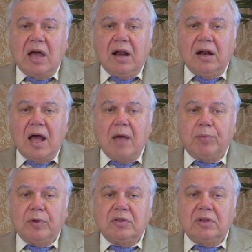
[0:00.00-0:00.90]
are
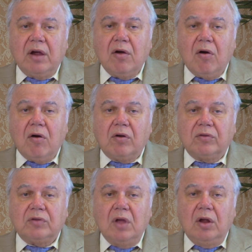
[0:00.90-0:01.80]
upon the
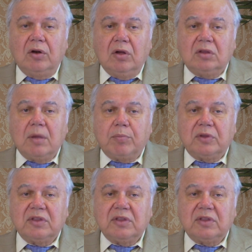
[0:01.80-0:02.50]
horns, not upon the